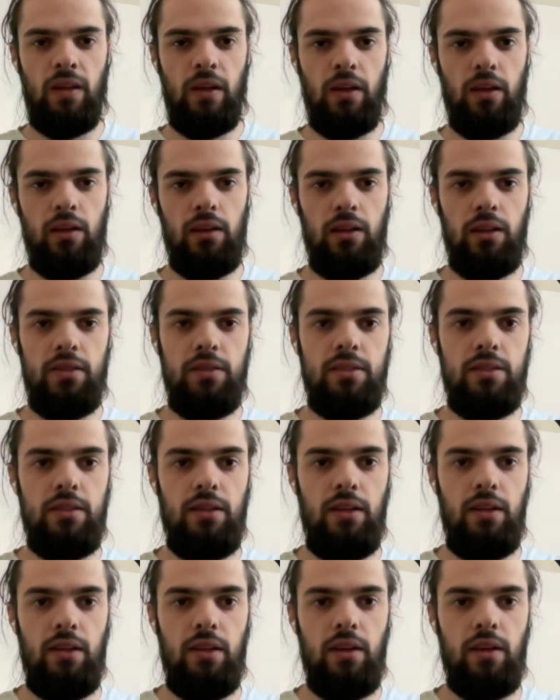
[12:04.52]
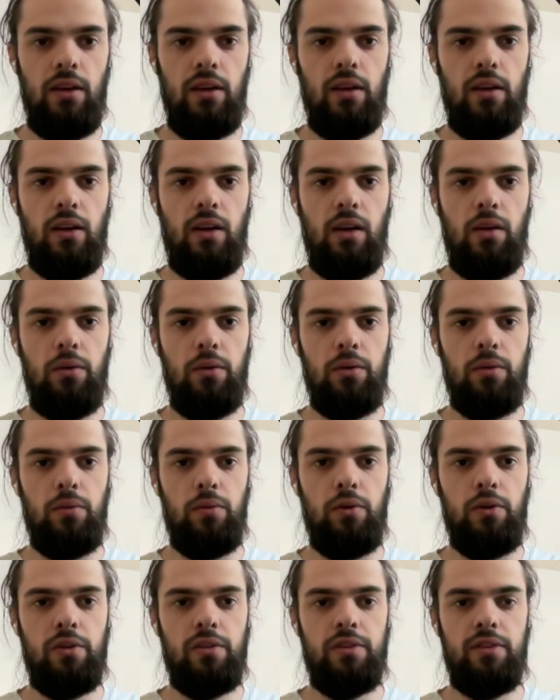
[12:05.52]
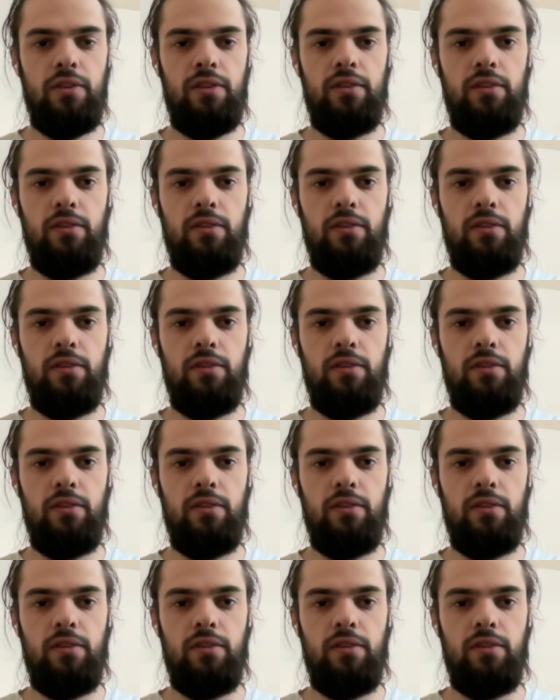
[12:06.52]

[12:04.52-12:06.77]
Let's see how it works in the